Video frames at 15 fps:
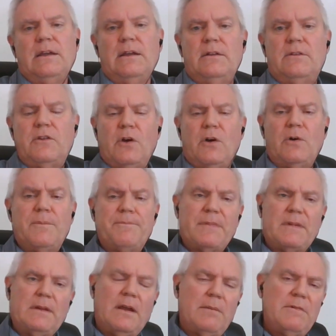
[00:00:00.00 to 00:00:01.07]
And so,
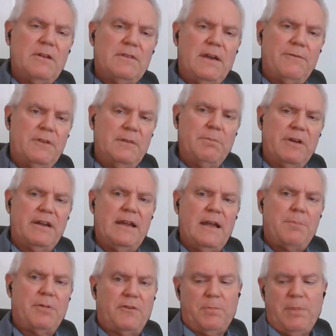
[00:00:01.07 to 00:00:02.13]
you know, definitely bringing
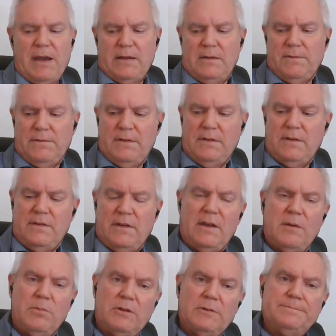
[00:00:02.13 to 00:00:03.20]
that perspective to the
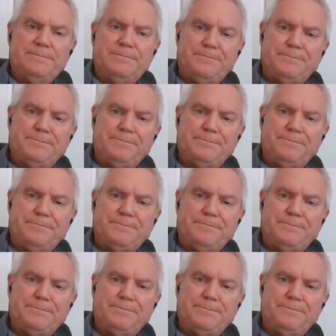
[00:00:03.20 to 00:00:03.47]
table.